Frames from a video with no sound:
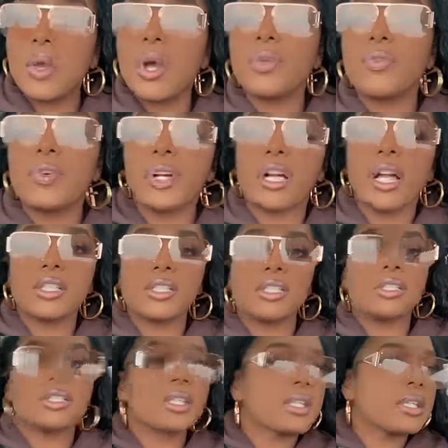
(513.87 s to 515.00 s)
Oh fuck! I should
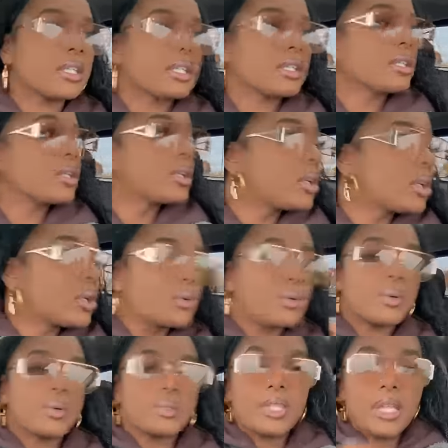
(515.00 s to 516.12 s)
have seen
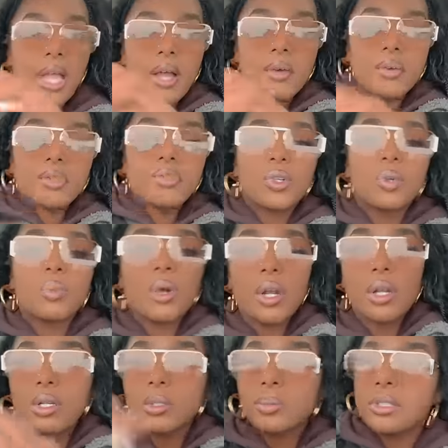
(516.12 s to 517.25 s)
what was the hours for
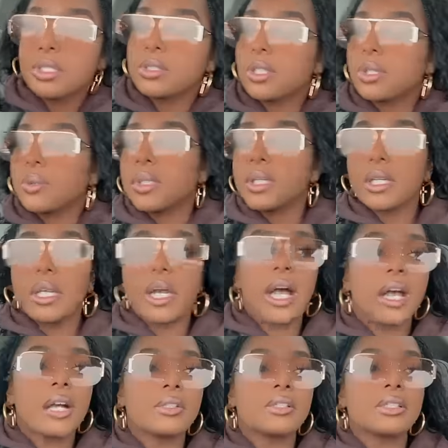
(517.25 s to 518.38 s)
tomorrow. But you know what?
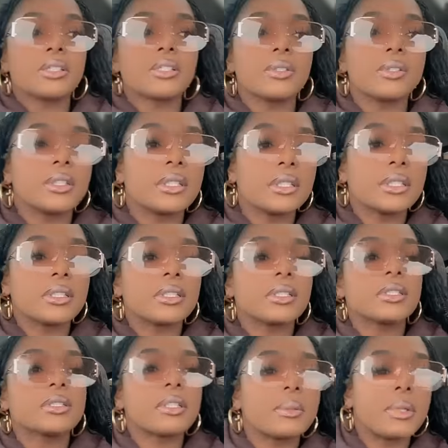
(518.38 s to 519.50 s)
I'll just Google it
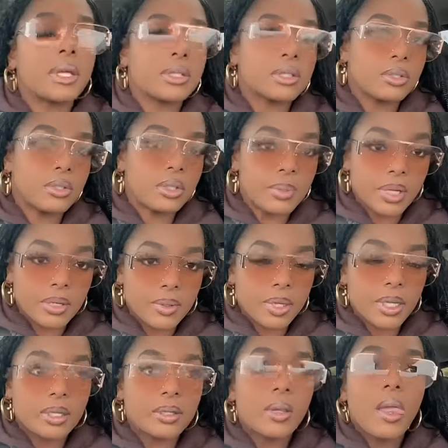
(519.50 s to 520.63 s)
because I'm not going back
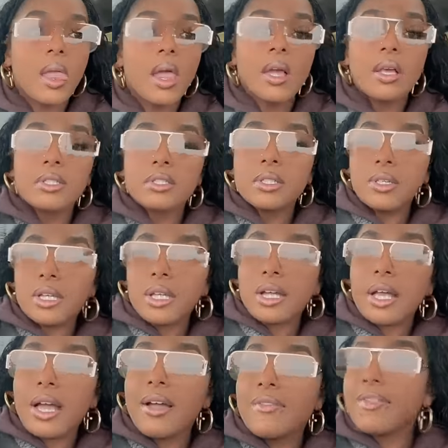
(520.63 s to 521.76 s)
around. So
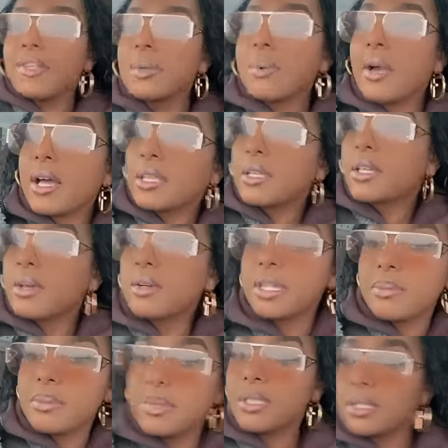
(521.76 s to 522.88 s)
yeah, I'm gonna probably go
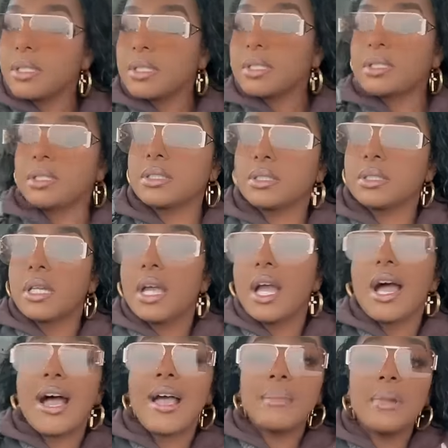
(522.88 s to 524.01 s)
get me.
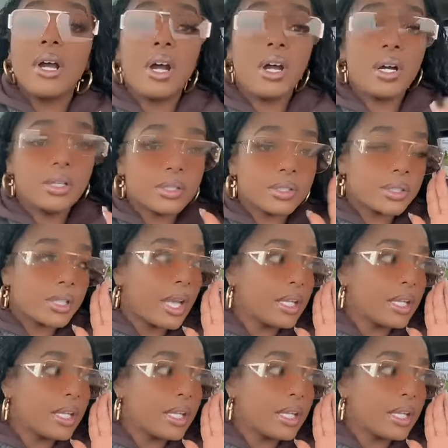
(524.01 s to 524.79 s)
I'm hungry.